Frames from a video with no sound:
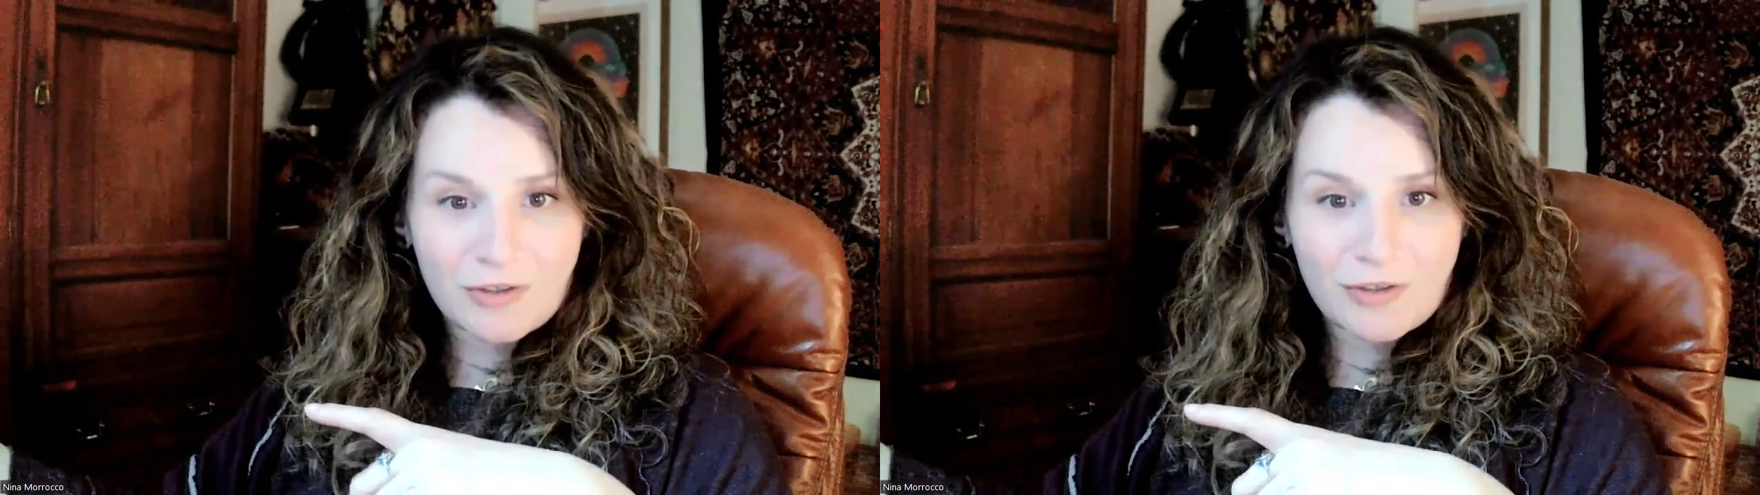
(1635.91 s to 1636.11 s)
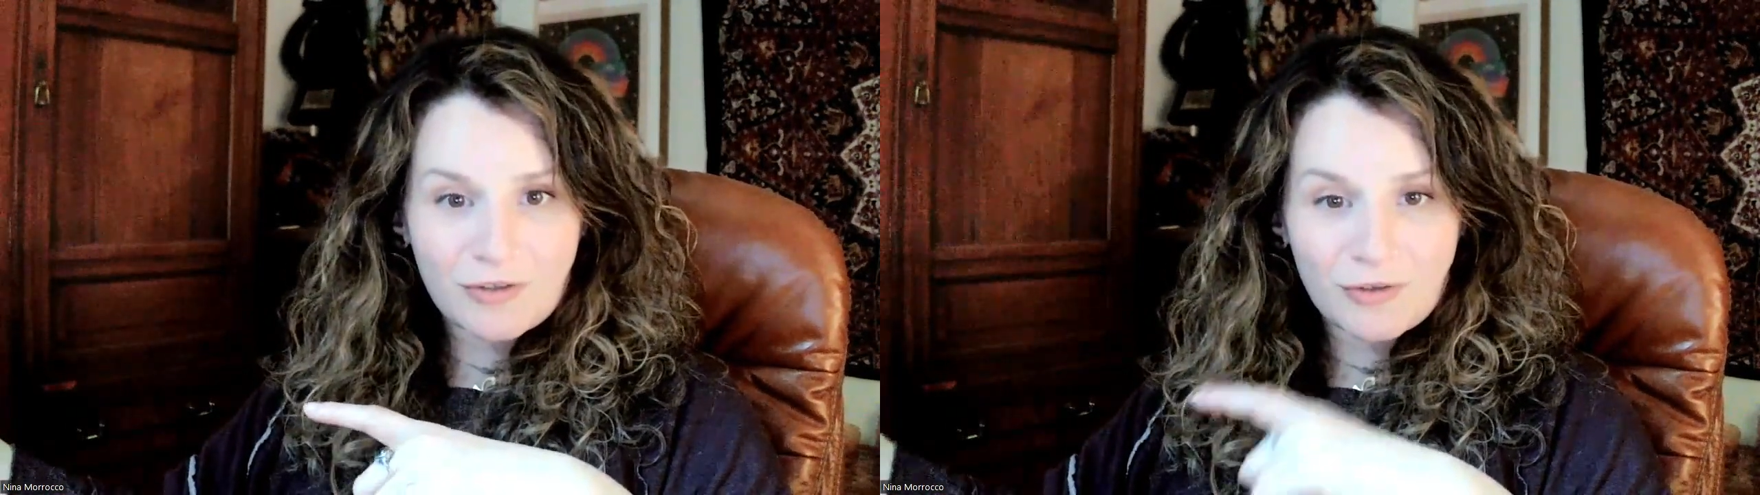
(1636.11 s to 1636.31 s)

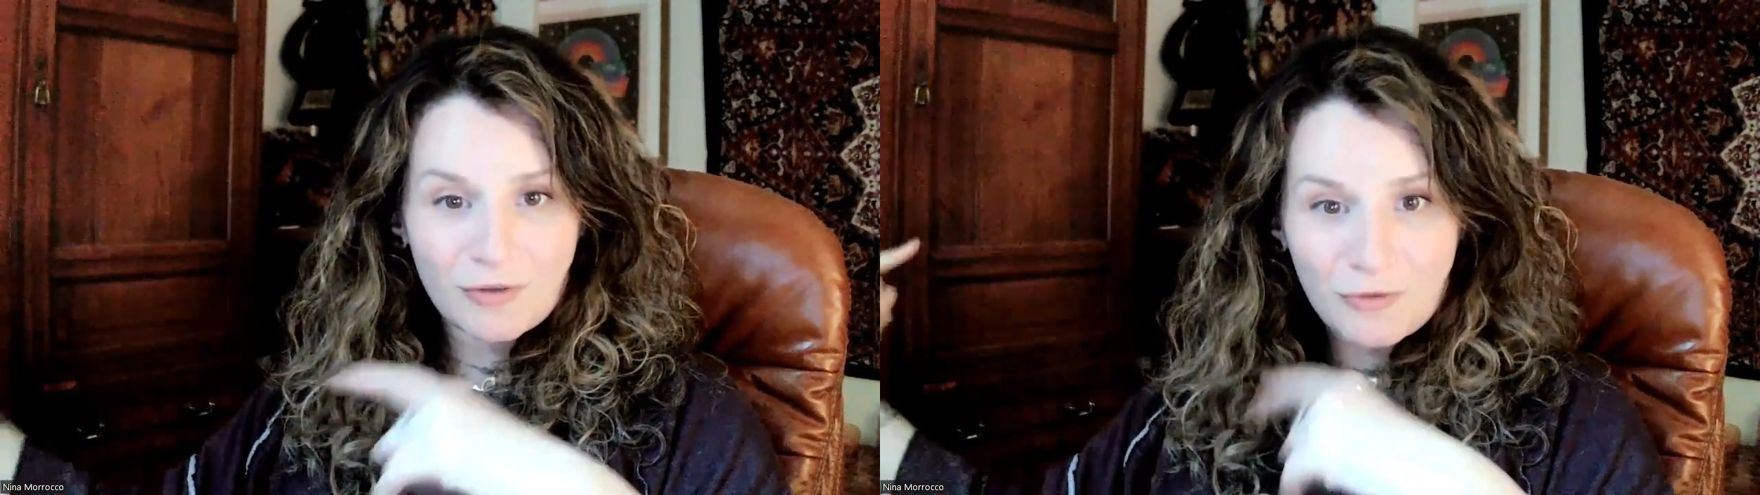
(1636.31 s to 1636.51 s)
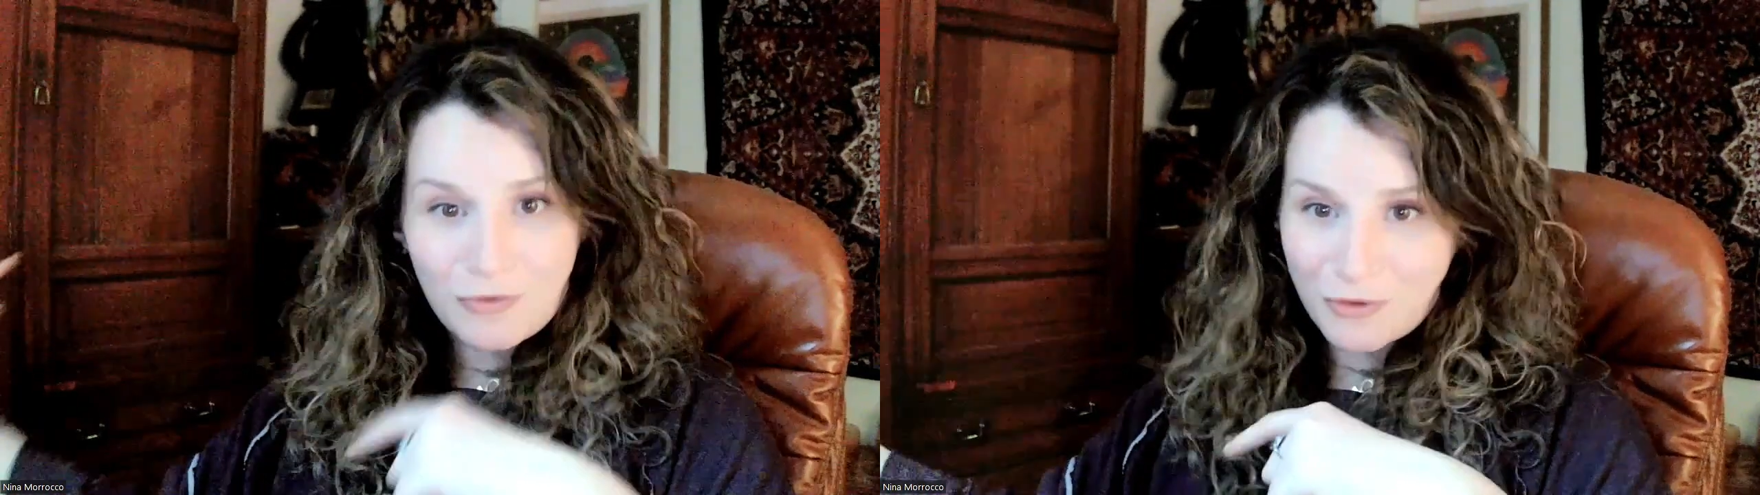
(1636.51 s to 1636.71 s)

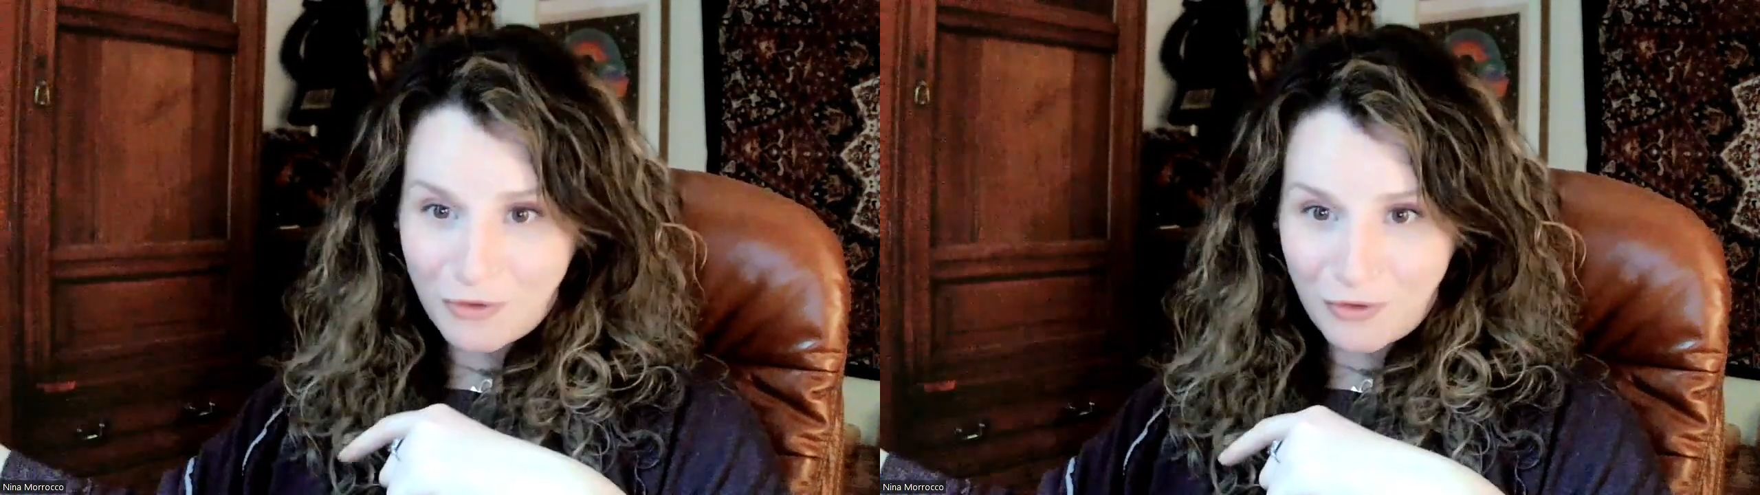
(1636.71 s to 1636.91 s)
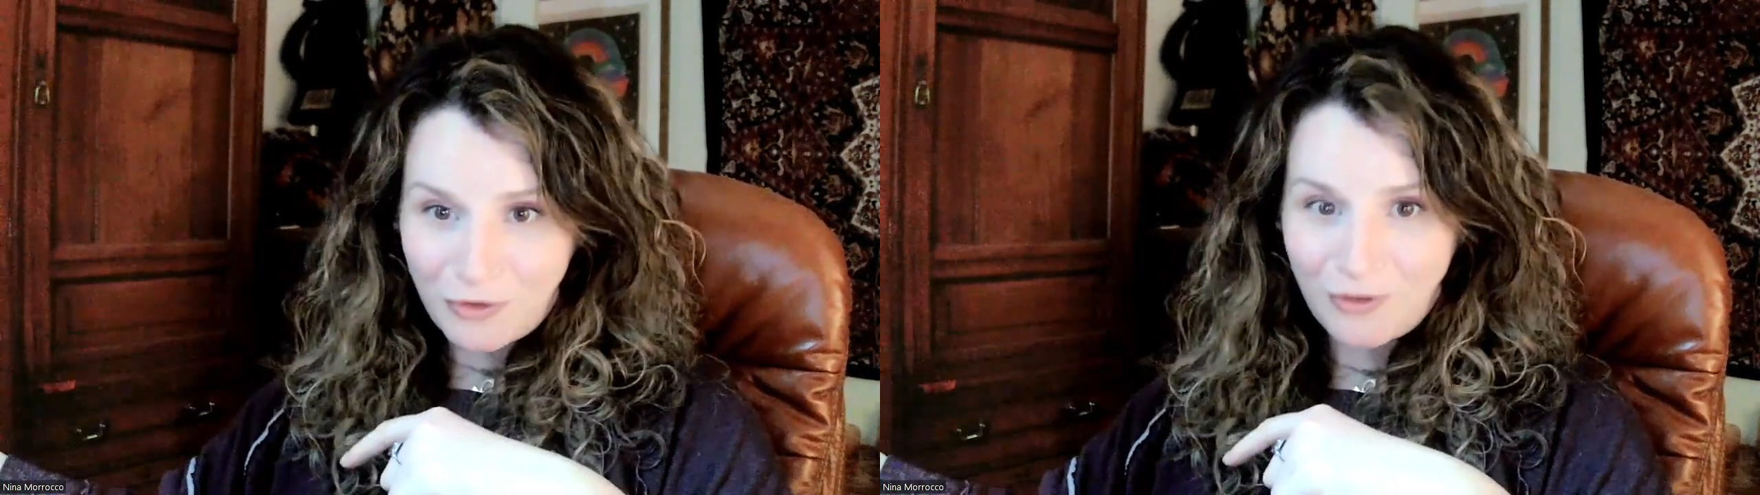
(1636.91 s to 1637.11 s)
school
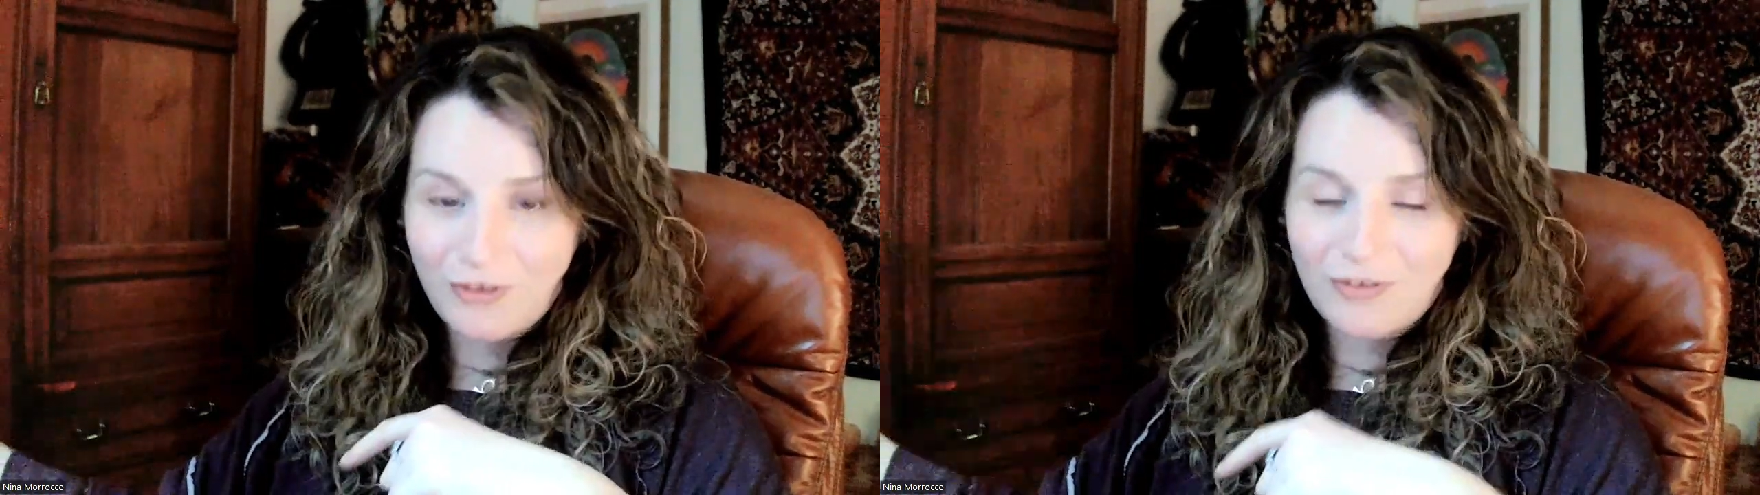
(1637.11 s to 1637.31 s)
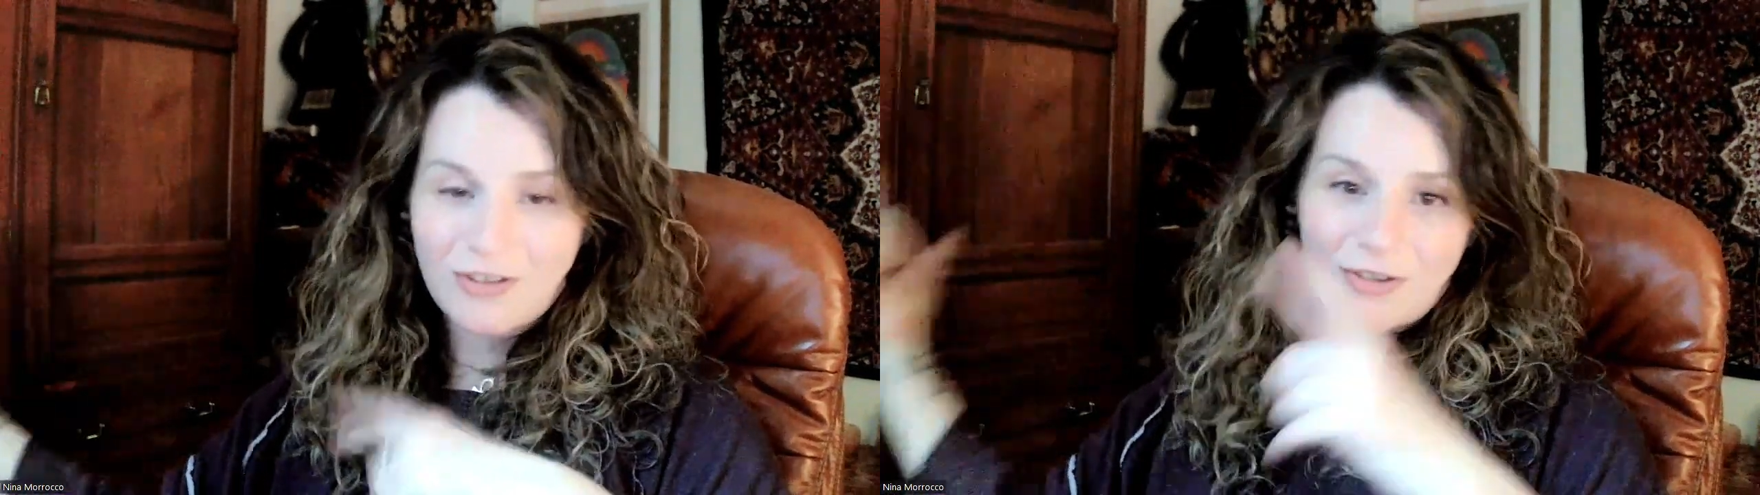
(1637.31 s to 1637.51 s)
soon.